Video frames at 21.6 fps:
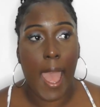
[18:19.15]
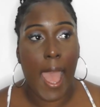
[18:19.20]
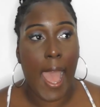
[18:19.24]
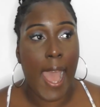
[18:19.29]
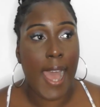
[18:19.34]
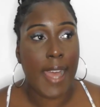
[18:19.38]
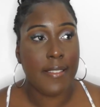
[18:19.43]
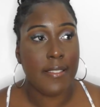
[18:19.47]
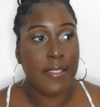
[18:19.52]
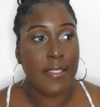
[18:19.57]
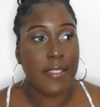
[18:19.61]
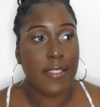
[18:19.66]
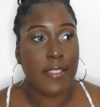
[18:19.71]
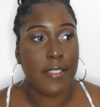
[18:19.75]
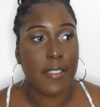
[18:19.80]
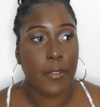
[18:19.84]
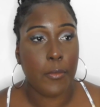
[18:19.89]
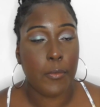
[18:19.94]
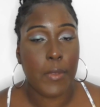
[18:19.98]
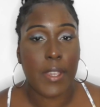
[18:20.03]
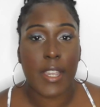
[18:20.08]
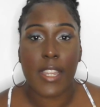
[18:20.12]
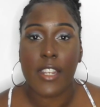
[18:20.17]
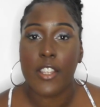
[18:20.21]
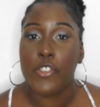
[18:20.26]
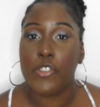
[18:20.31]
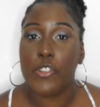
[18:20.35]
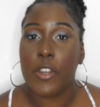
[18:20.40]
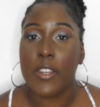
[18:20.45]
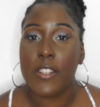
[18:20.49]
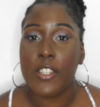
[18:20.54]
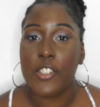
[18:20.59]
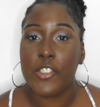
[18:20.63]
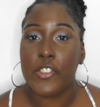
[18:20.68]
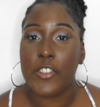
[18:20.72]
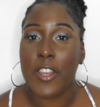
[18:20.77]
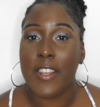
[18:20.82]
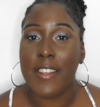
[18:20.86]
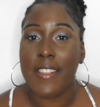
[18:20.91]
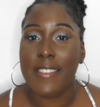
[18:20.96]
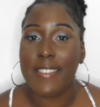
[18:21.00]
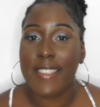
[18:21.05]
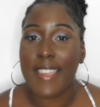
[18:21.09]
And we can enjoy this
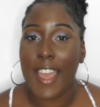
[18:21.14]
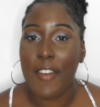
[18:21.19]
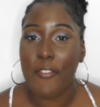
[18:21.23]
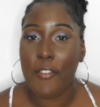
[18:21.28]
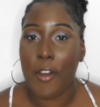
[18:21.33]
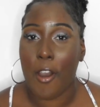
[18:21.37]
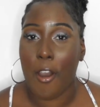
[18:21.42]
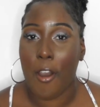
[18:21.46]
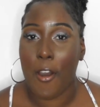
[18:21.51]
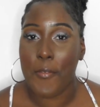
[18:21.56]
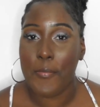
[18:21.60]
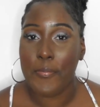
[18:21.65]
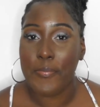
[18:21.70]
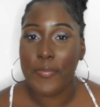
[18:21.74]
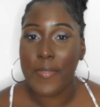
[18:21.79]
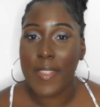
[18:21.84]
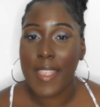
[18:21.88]
journey together.